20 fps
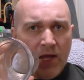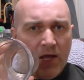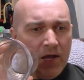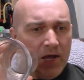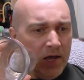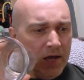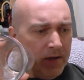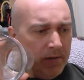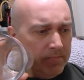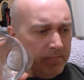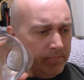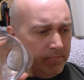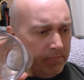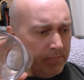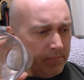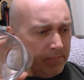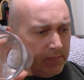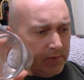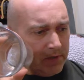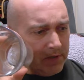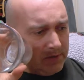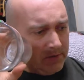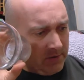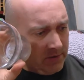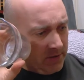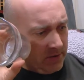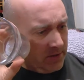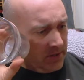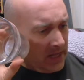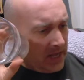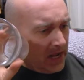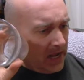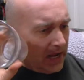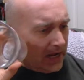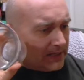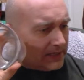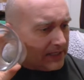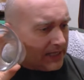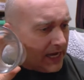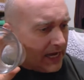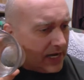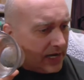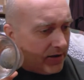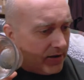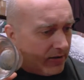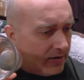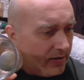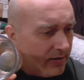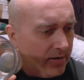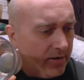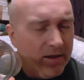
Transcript: antenna,